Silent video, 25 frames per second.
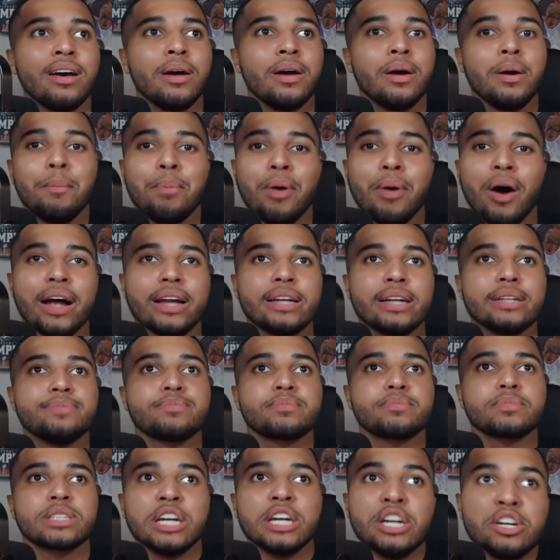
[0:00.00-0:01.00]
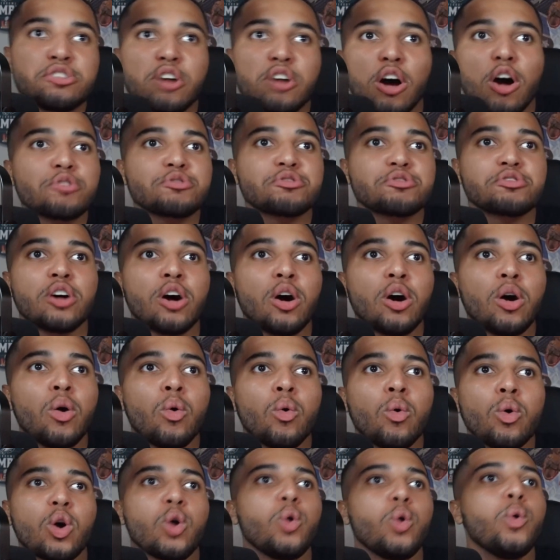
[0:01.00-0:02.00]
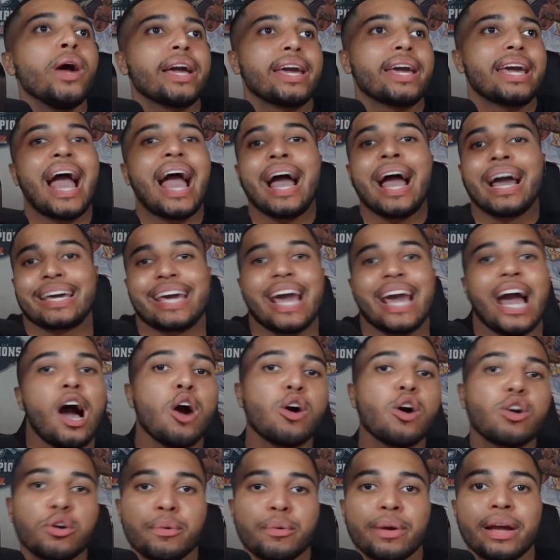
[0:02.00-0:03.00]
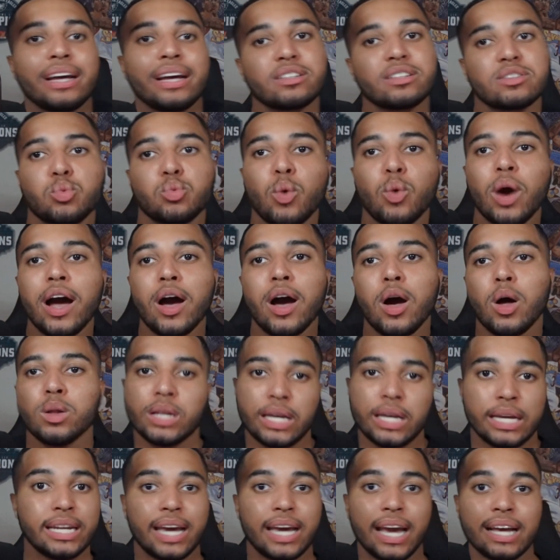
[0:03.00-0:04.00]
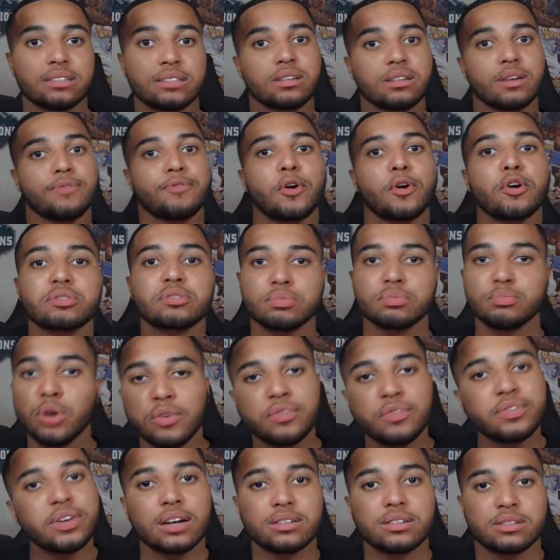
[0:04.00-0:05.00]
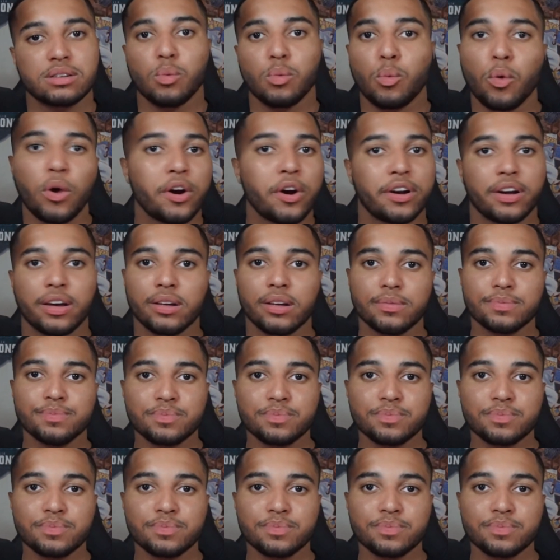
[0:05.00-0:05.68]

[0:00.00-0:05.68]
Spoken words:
but he's also quick at countering as well in case the first move doesn't work.